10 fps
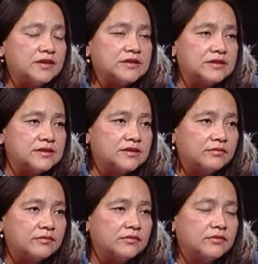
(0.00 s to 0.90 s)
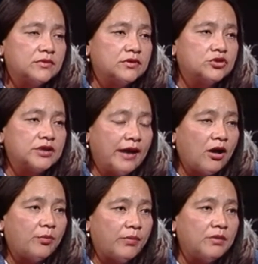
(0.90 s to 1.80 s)
system to
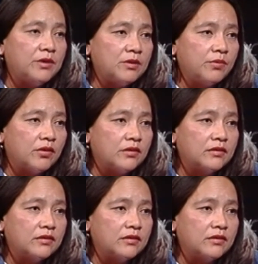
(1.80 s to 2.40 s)
help my people.